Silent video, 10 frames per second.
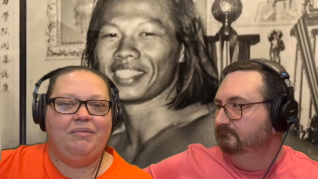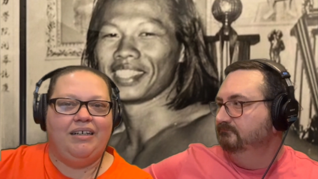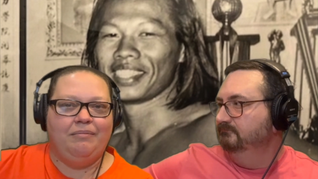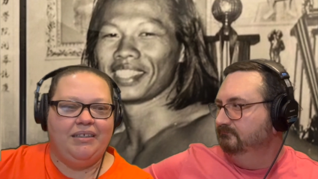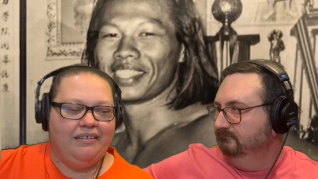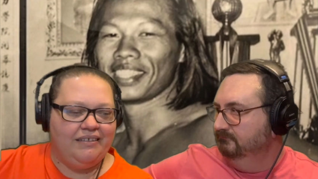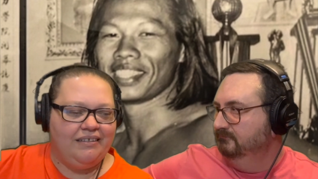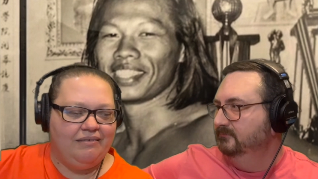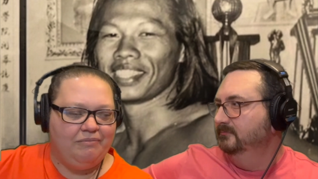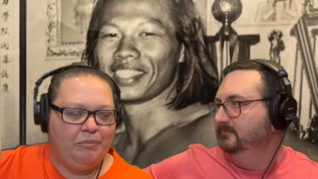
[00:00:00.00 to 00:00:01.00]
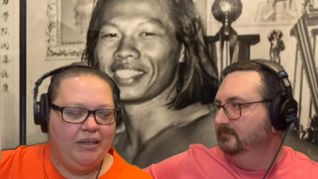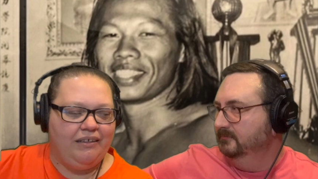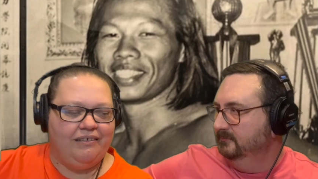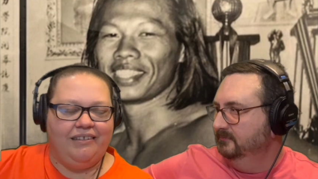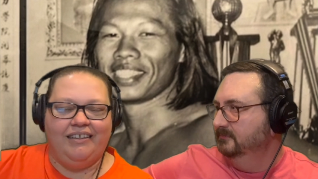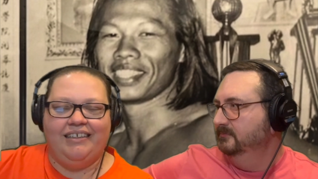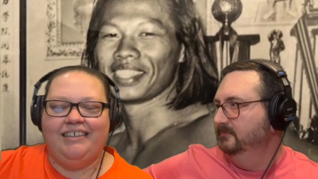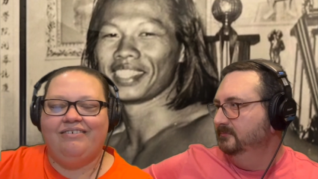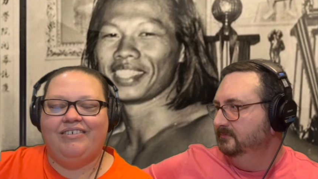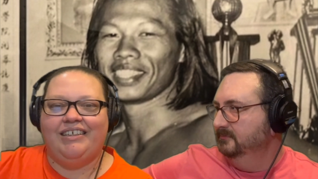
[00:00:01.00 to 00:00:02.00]
Speaker 1: communism, apparently,
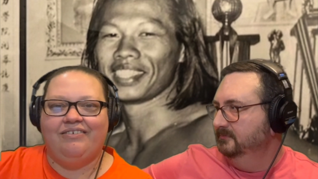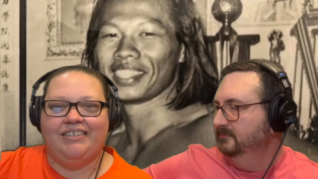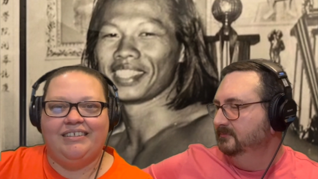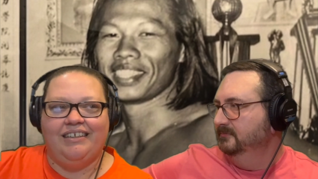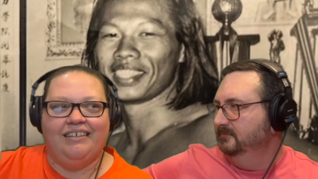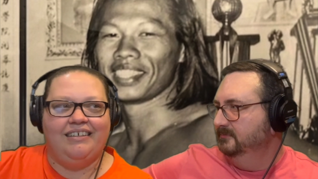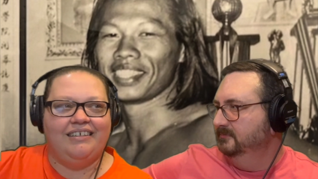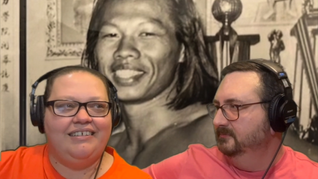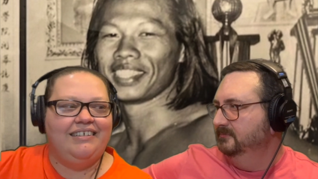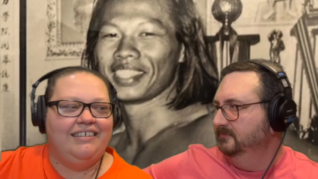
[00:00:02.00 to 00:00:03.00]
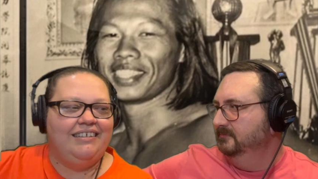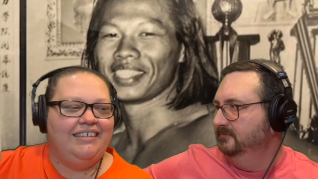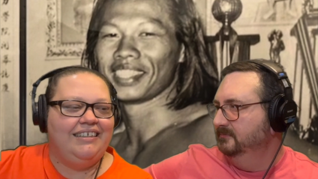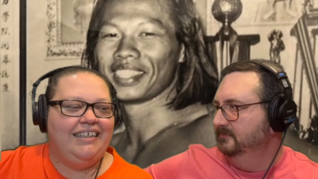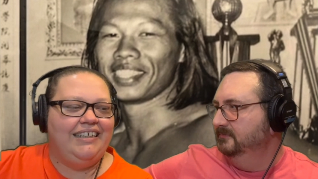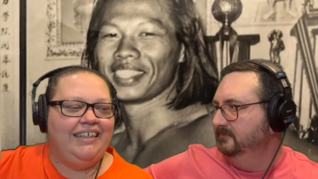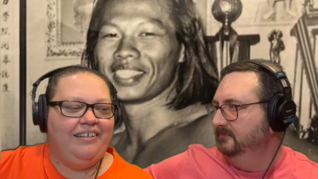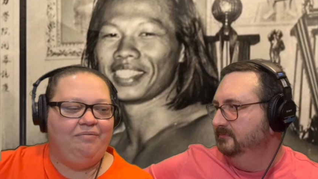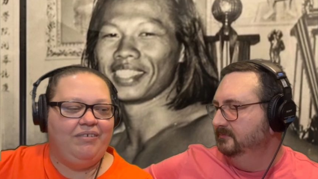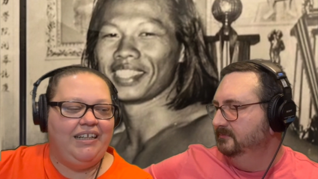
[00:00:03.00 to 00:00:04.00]
when he was young. Uh, he
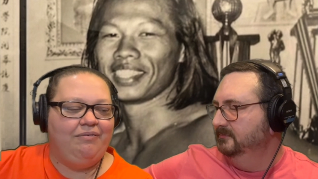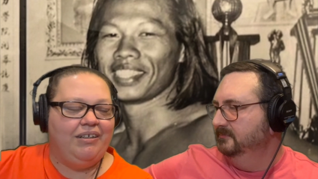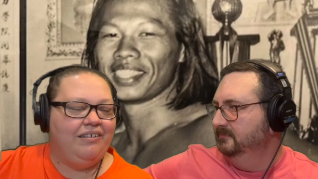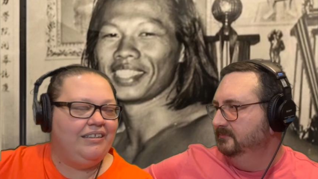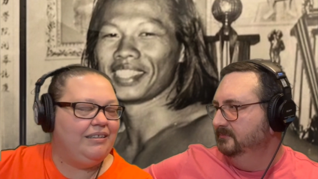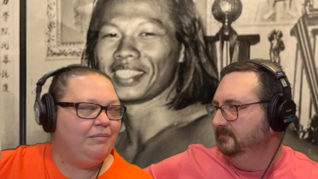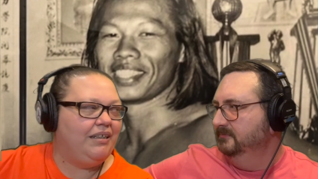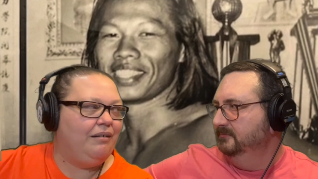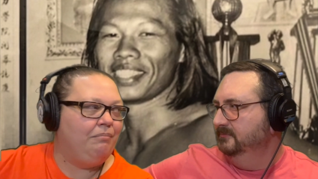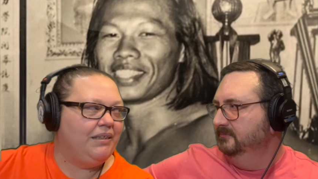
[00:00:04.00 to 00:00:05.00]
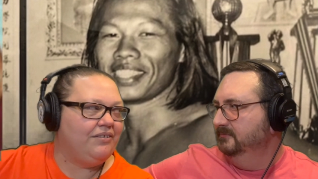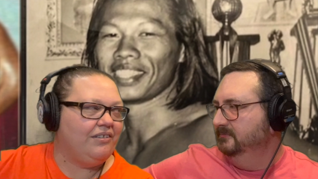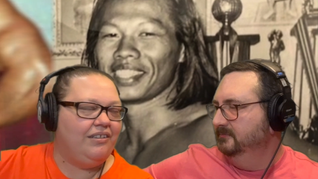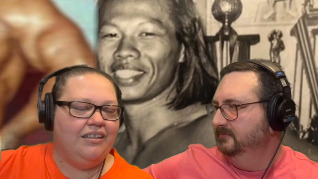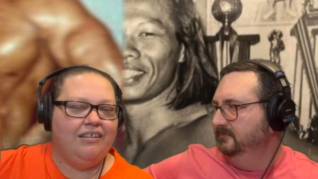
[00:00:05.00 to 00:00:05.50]
he went on to become Mr. Hong